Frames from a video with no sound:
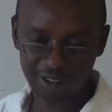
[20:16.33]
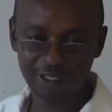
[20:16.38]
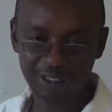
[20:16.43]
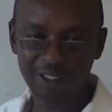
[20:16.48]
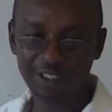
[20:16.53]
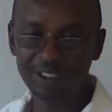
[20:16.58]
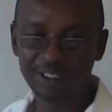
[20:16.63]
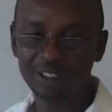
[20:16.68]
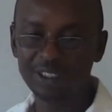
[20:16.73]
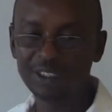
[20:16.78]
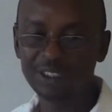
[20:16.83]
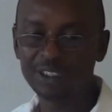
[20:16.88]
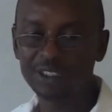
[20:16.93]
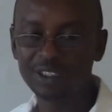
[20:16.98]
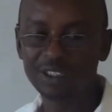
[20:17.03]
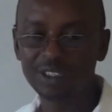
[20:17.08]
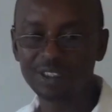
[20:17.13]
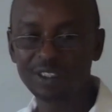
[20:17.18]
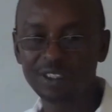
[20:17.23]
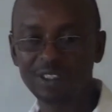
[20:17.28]
That
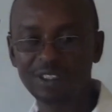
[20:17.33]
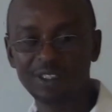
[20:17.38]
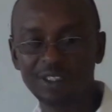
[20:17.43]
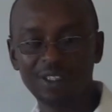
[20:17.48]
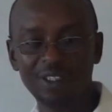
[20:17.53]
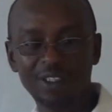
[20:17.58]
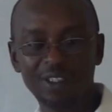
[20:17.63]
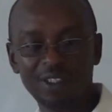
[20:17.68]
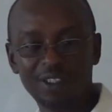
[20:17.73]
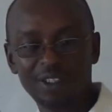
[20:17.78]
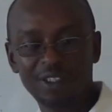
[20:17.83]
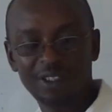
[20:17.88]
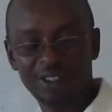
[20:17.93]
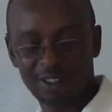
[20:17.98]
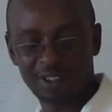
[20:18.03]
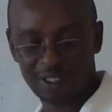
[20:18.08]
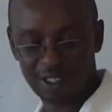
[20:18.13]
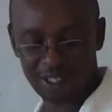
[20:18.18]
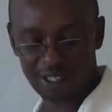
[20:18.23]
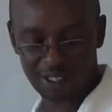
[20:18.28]
is
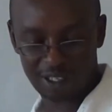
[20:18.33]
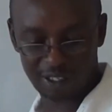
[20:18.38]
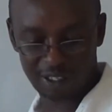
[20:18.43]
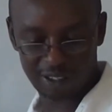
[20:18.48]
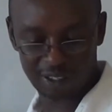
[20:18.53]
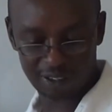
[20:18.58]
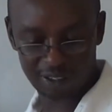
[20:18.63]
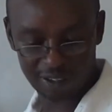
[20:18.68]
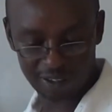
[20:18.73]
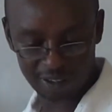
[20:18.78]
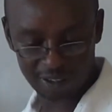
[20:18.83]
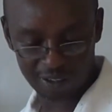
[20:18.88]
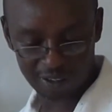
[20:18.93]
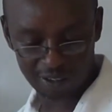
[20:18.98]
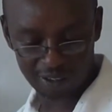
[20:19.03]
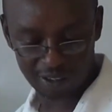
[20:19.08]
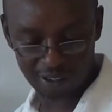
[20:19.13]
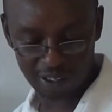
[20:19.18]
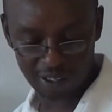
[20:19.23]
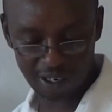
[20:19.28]
the
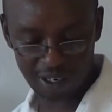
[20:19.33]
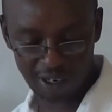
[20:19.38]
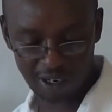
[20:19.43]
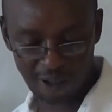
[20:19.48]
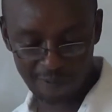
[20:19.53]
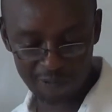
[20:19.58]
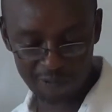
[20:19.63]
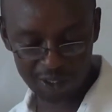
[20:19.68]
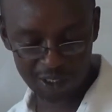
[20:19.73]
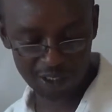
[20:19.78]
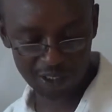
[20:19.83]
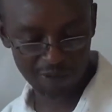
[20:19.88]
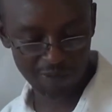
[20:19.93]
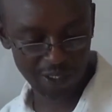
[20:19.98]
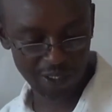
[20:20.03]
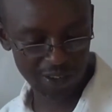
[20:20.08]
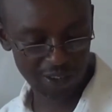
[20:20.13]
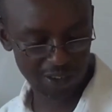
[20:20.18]
income statement.